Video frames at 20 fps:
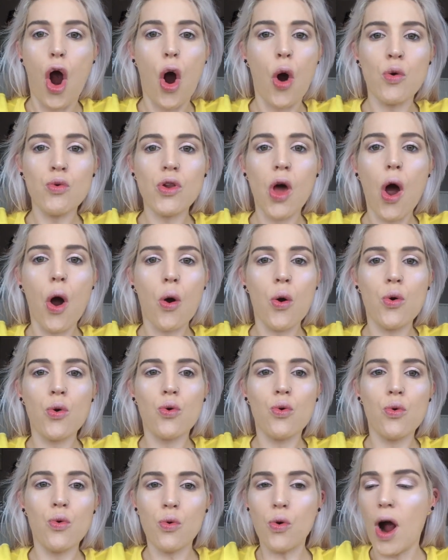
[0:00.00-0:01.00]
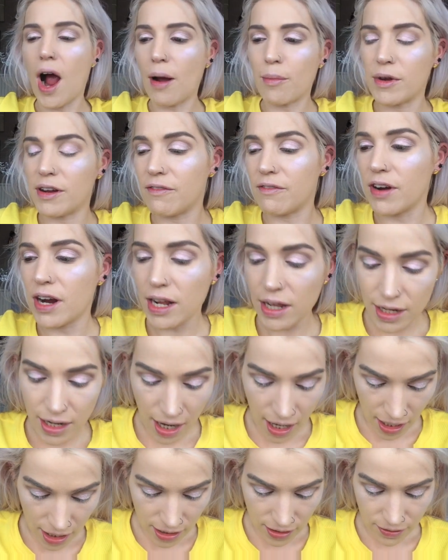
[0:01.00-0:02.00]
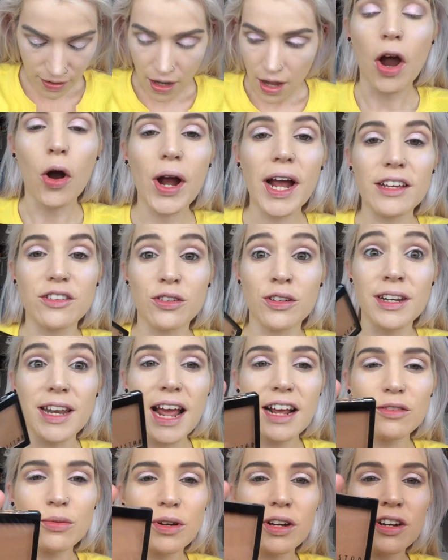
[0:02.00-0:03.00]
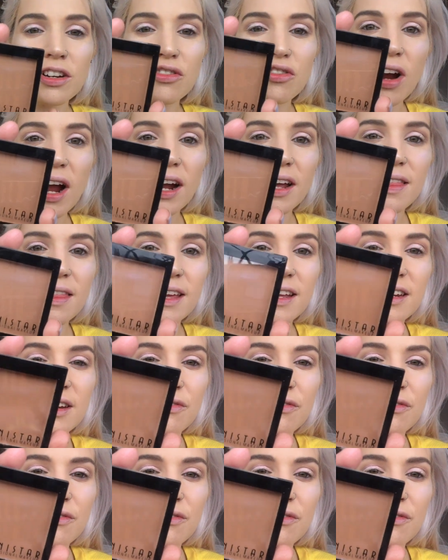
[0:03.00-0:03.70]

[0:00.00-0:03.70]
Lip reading: Hello. I mean, really, guys. Okay, so next we're going to try the